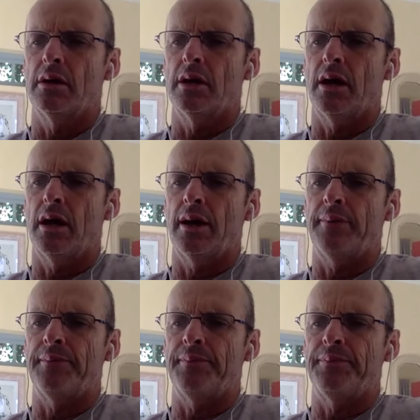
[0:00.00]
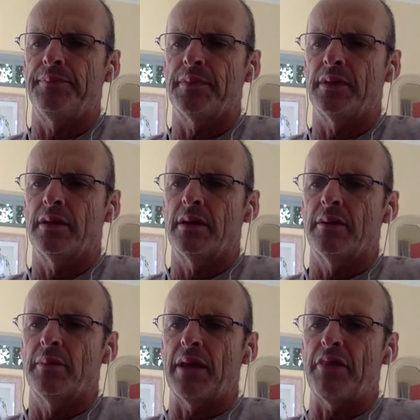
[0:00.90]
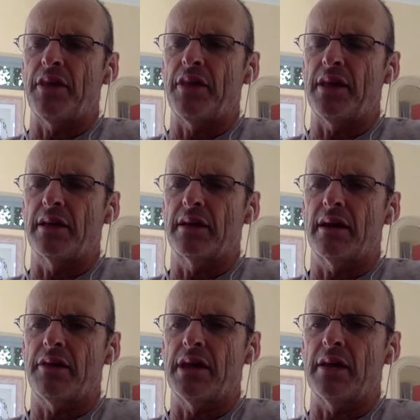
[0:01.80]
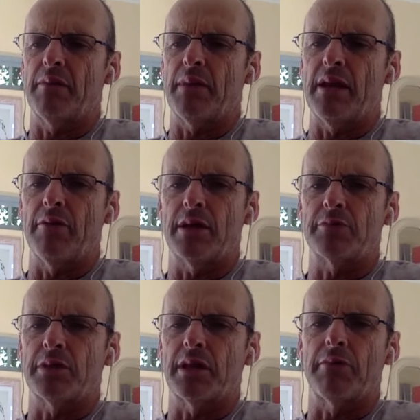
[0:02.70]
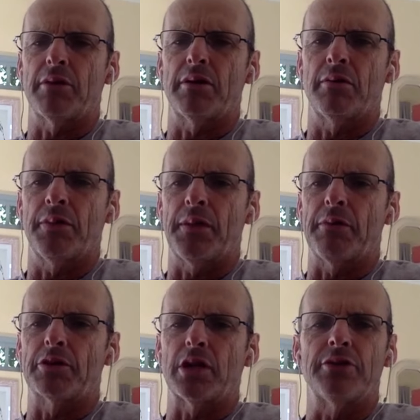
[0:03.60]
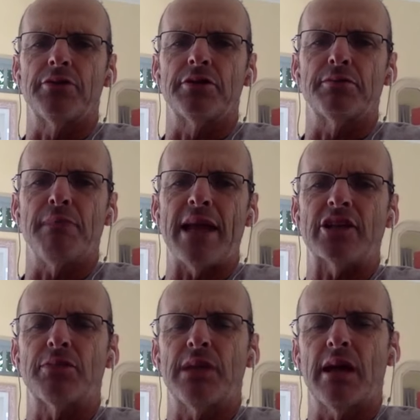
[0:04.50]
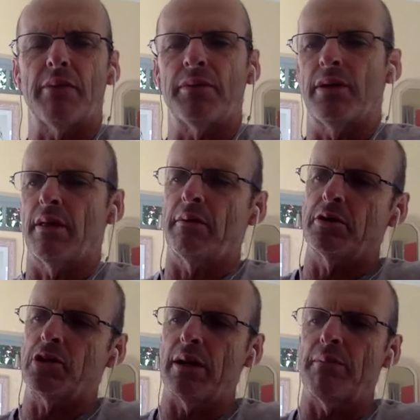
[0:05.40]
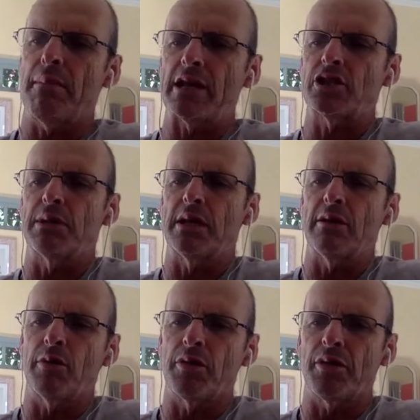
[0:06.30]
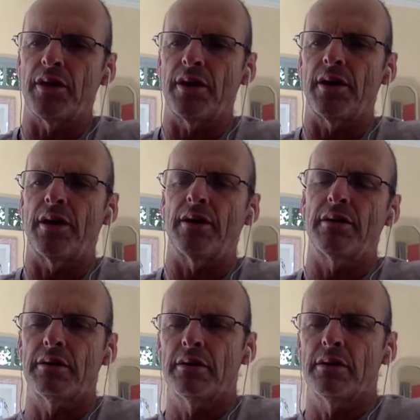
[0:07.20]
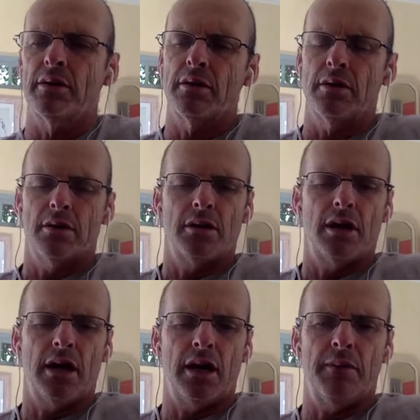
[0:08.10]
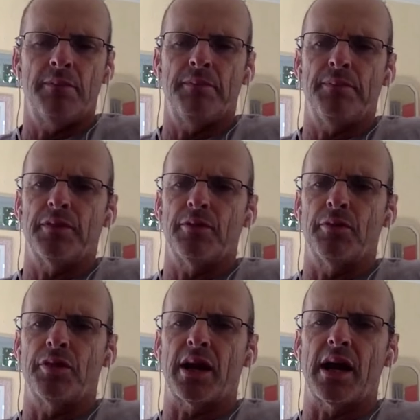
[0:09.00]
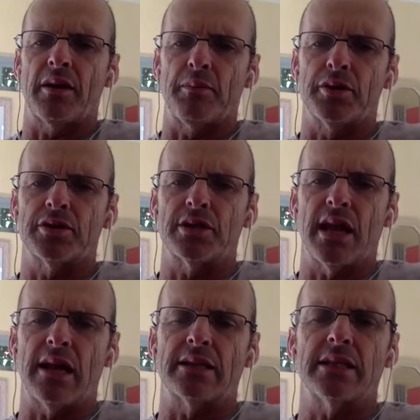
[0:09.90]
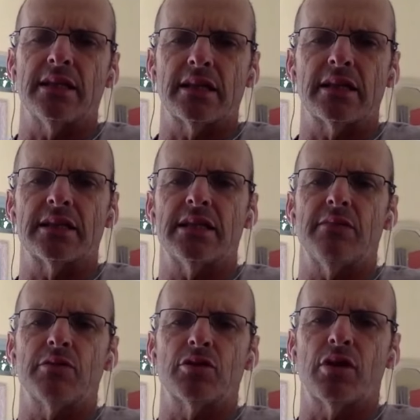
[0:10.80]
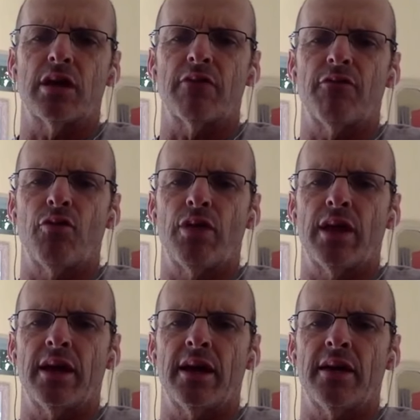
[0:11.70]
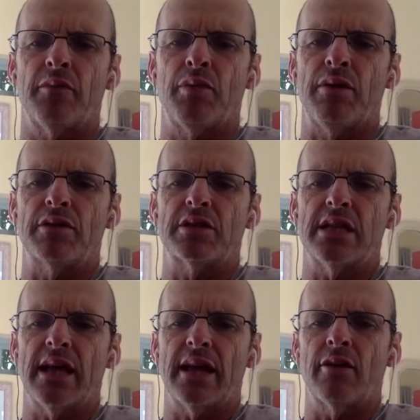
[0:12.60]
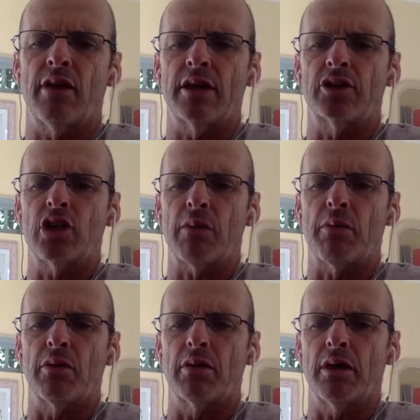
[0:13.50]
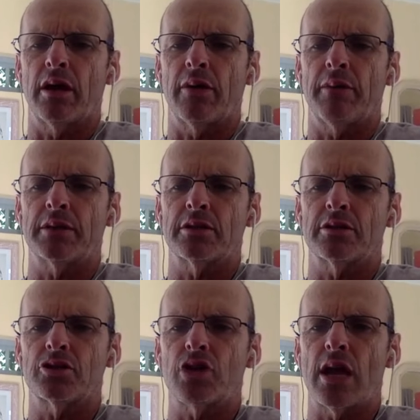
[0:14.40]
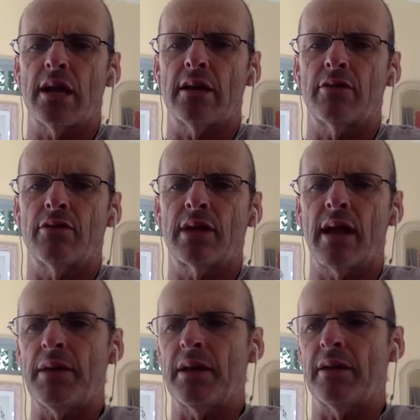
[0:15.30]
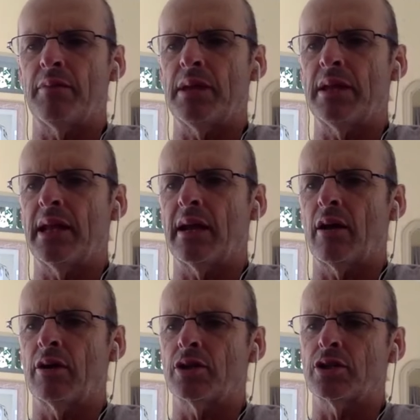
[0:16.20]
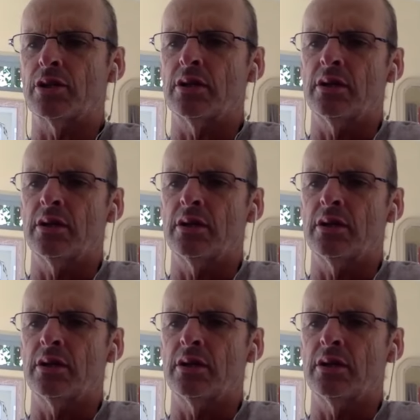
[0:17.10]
But I think in many ways what they were trying to do is match me up. They were trying to match me with the kind of personality that the team was looking for. They had previously had Greg Chappell as an Australian who had come in and been their coach.